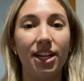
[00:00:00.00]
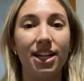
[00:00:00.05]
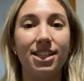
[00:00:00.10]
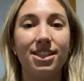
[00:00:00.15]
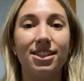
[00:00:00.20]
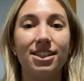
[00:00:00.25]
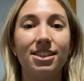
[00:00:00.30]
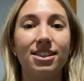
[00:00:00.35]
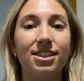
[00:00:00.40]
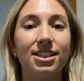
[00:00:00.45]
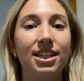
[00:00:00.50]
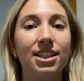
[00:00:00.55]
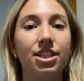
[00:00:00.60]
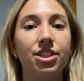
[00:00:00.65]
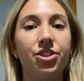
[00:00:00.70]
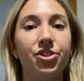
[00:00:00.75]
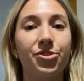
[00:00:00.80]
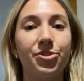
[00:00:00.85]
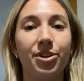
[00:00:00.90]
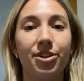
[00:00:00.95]
assisting the
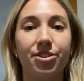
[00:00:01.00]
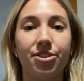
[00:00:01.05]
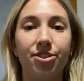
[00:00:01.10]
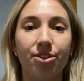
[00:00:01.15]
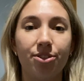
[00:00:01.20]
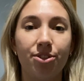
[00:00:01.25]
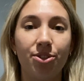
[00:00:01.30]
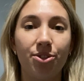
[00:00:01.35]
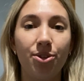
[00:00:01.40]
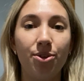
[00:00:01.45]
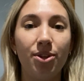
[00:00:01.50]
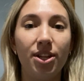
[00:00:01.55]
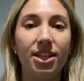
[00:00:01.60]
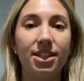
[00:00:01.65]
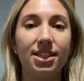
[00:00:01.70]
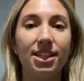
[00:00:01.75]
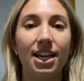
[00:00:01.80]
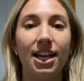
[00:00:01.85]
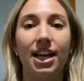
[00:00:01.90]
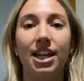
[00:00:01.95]
junior
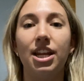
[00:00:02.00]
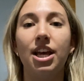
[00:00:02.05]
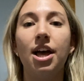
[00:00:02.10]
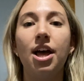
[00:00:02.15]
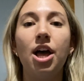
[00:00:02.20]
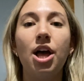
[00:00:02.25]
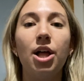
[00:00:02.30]
students in